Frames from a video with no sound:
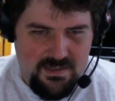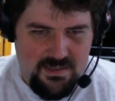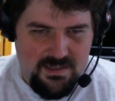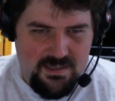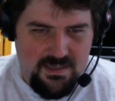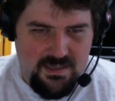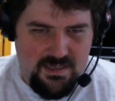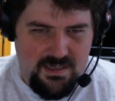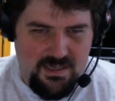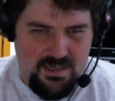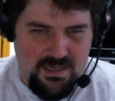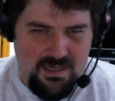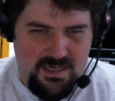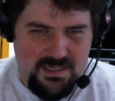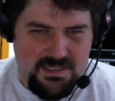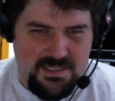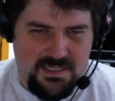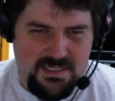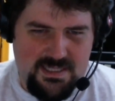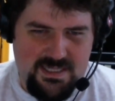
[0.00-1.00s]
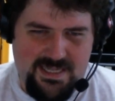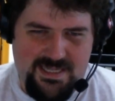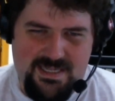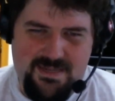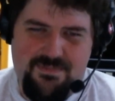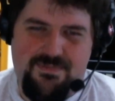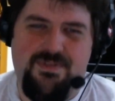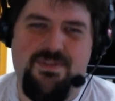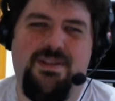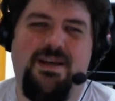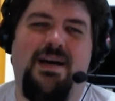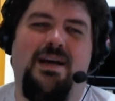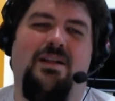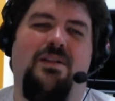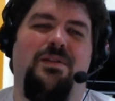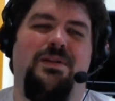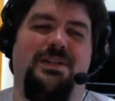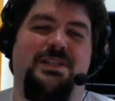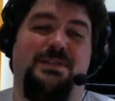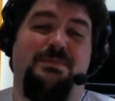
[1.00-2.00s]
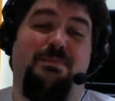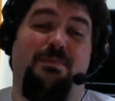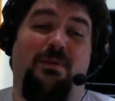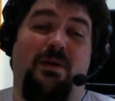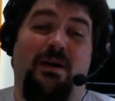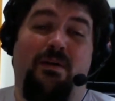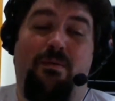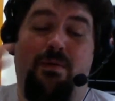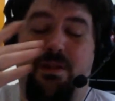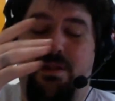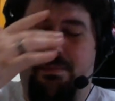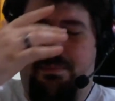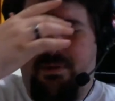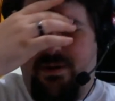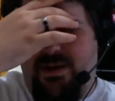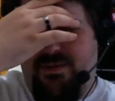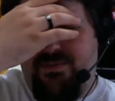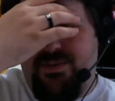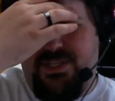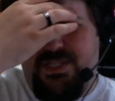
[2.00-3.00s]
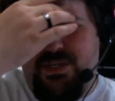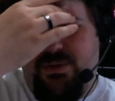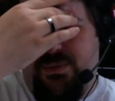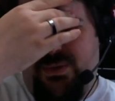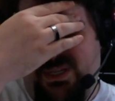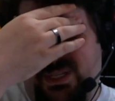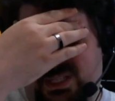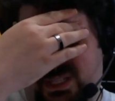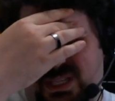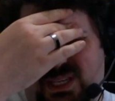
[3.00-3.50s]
I signed up for the HoloLens, one of the private showings.